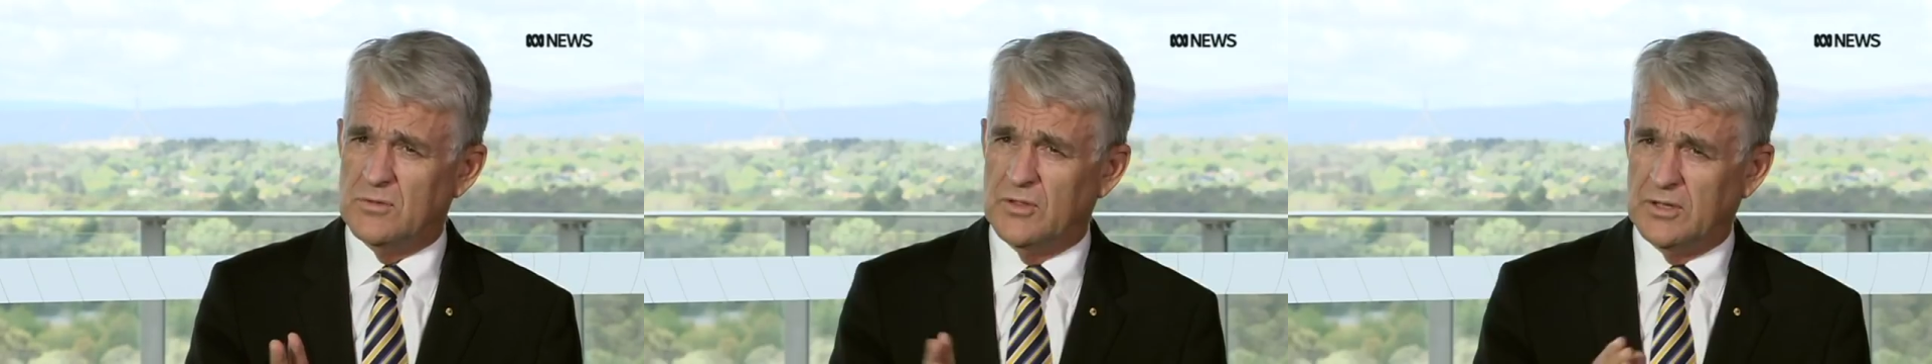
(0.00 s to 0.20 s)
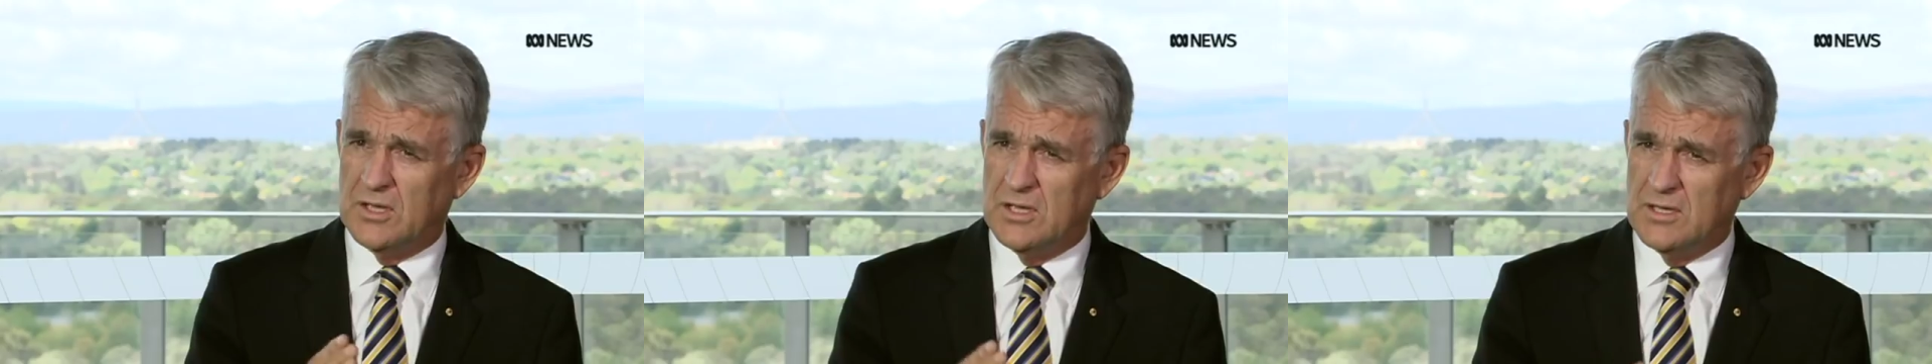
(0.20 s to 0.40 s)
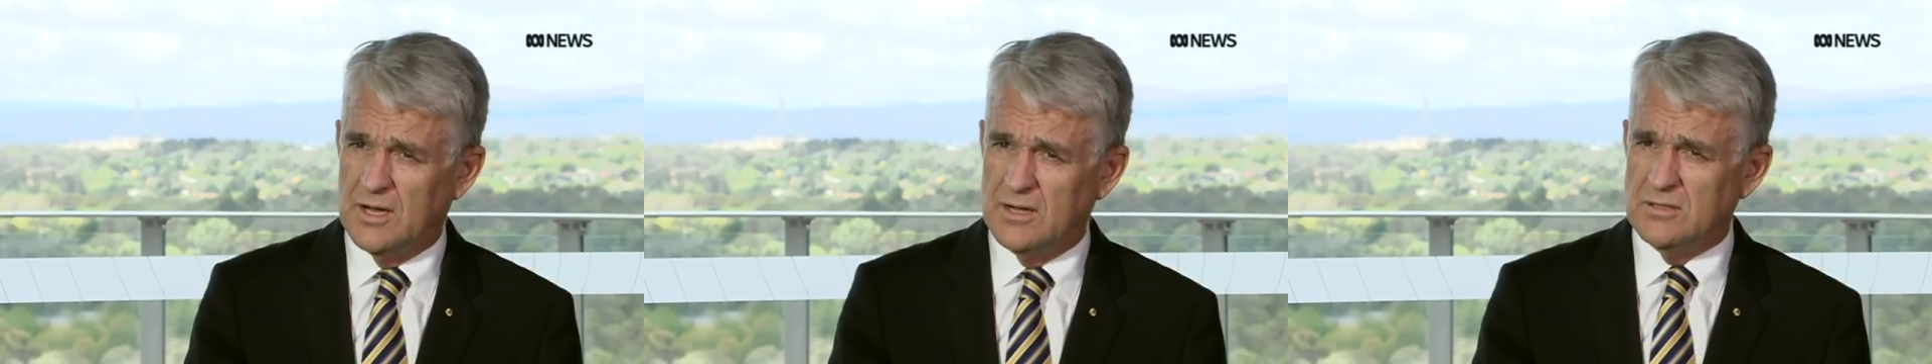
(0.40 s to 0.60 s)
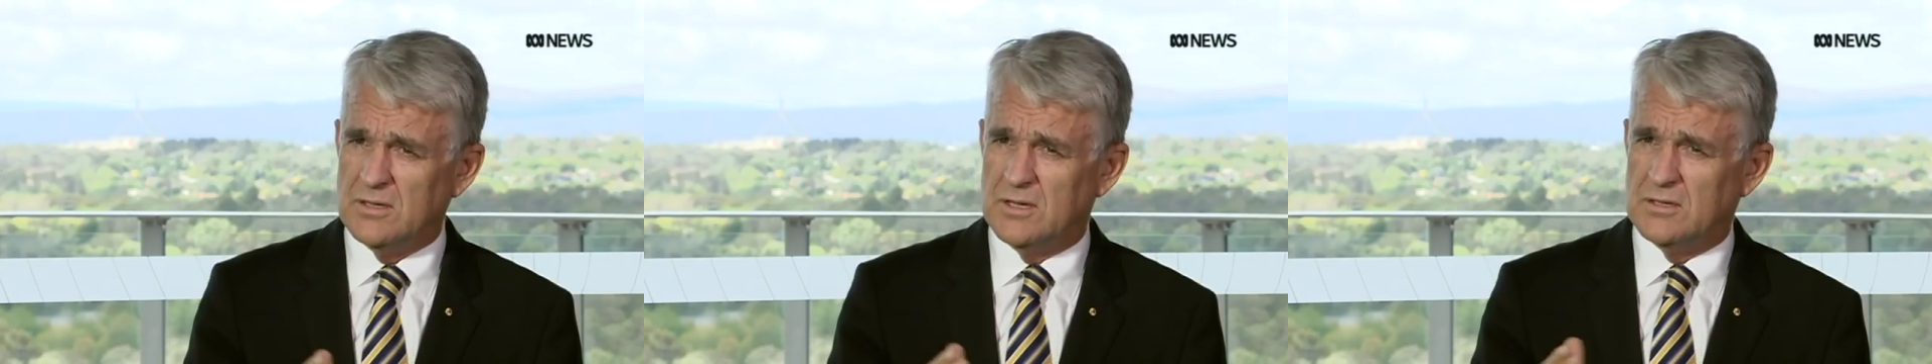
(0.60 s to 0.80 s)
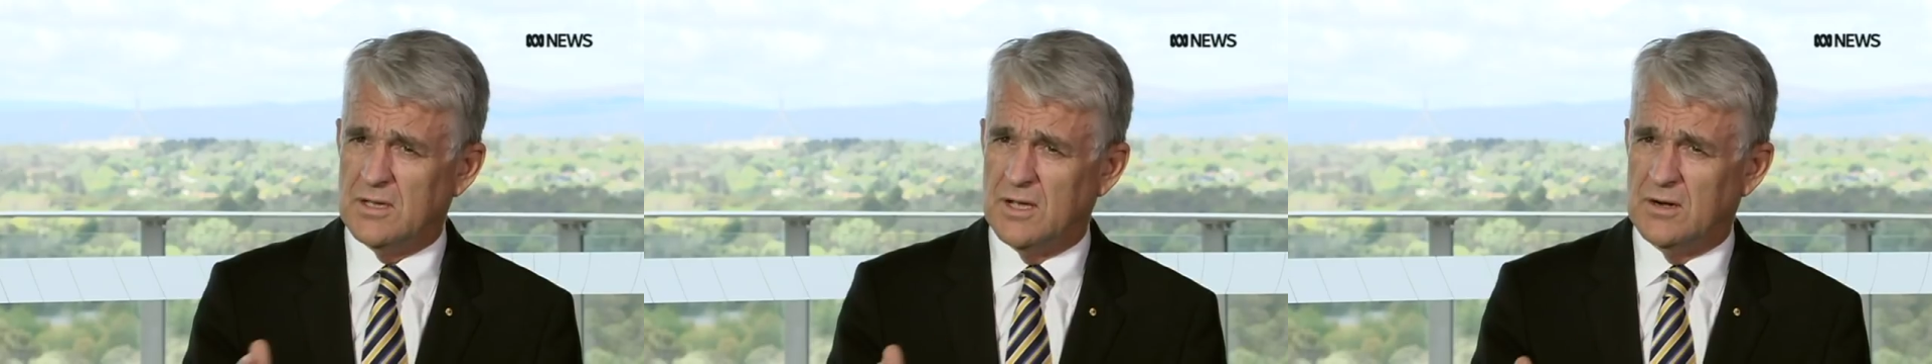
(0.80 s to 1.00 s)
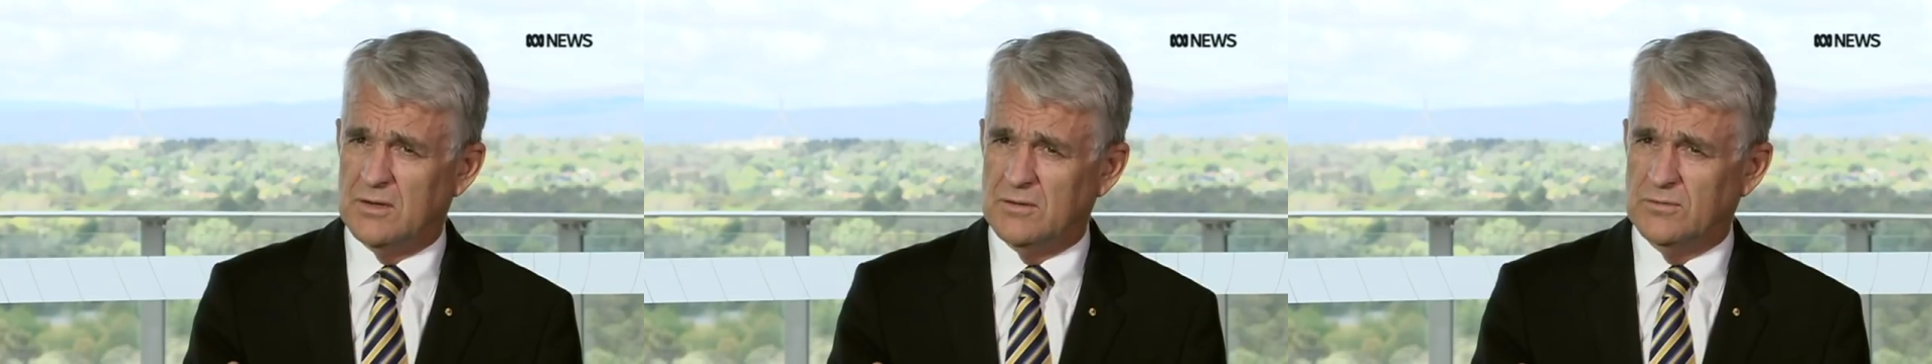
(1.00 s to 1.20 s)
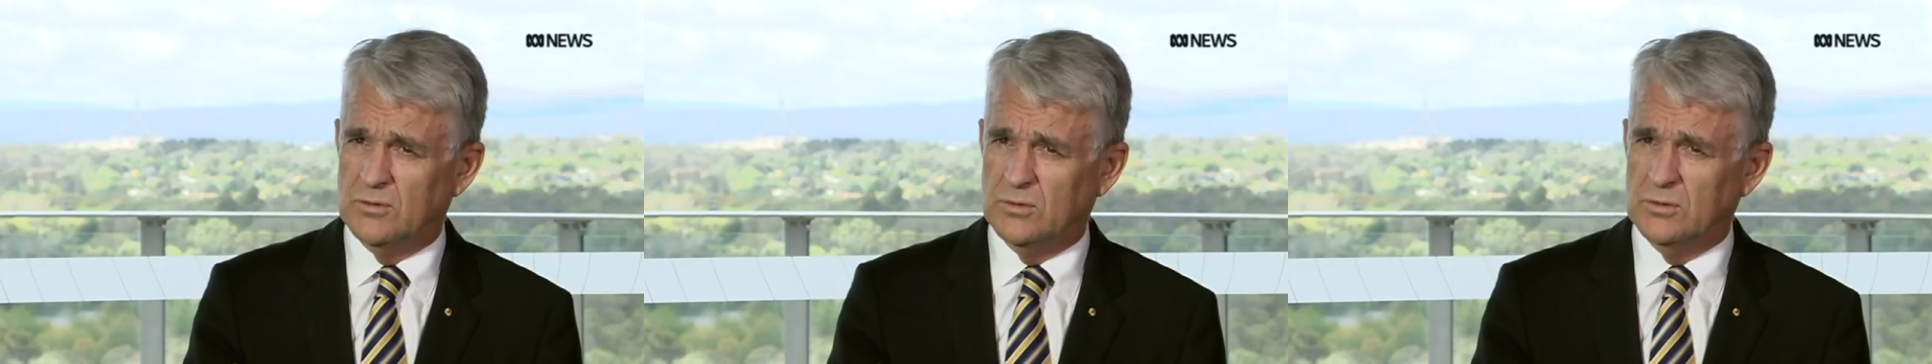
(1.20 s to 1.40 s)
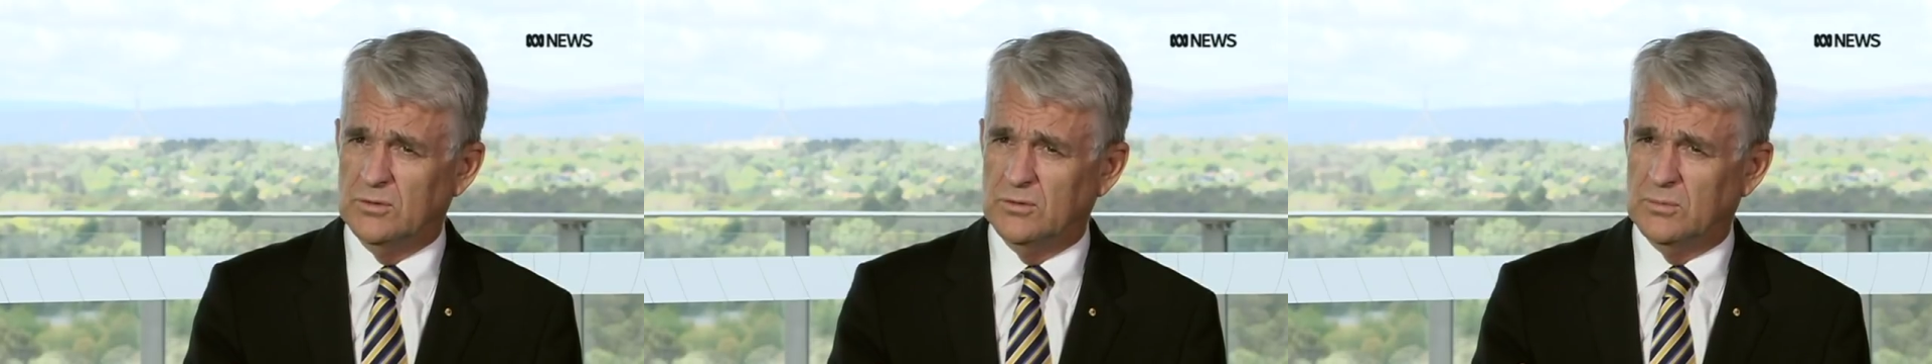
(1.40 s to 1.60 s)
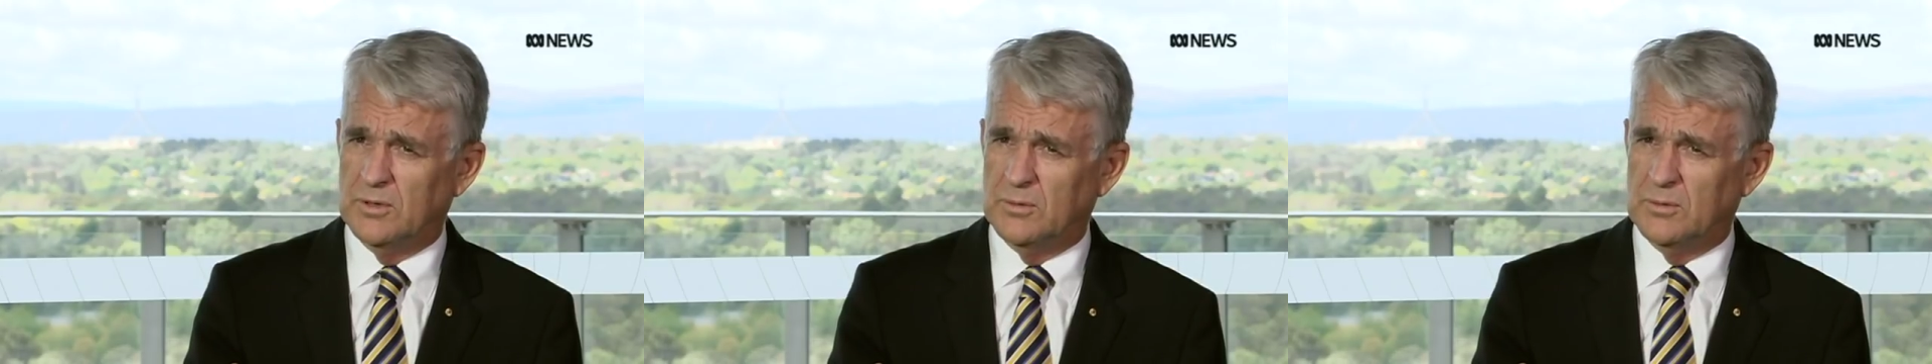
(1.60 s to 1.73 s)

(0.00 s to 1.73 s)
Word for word: the Kyoto carry forwards,